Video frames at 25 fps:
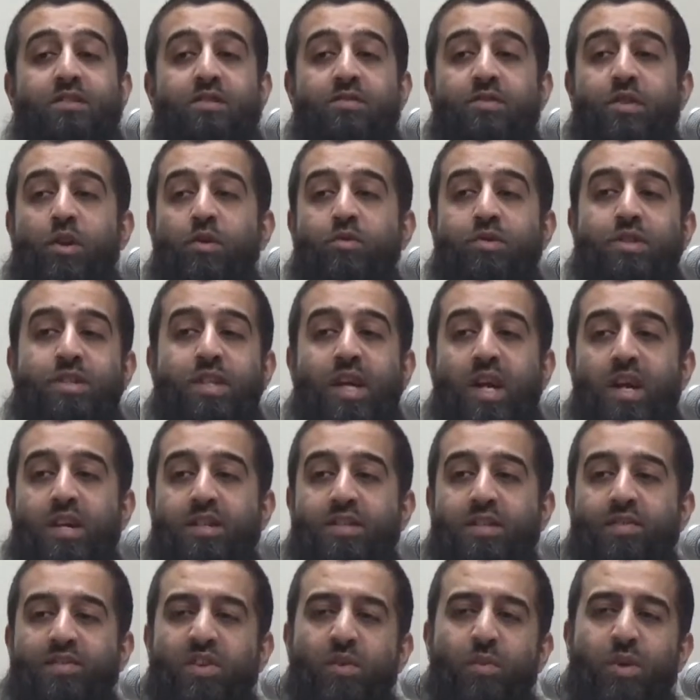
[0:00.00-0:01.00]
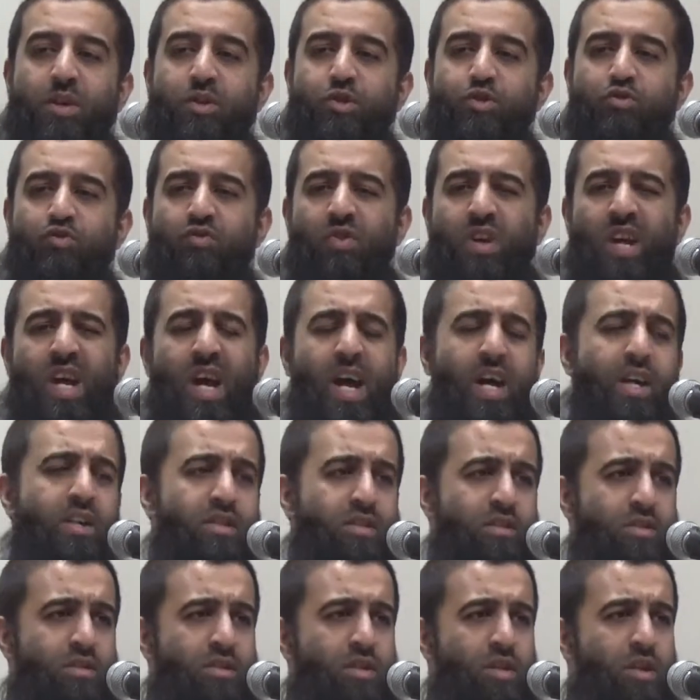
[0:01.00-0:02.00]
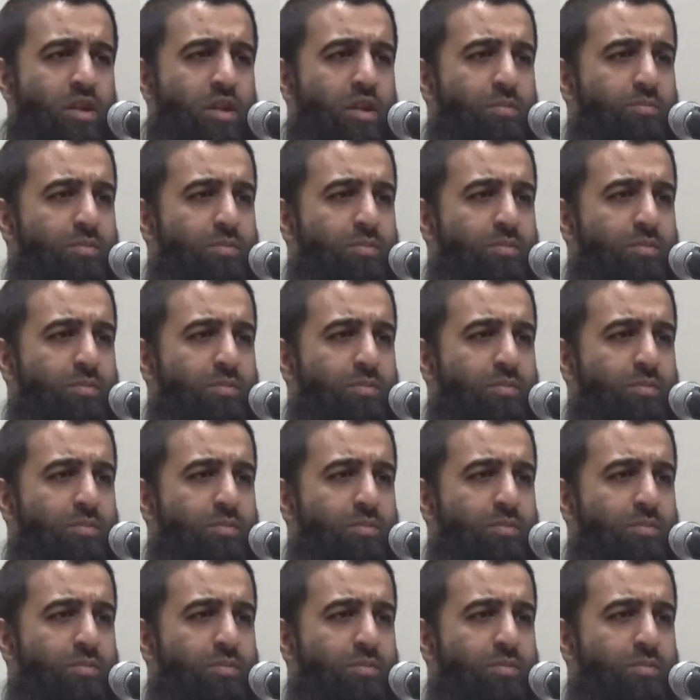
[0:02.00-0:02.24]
In those days, if they wanted to relax,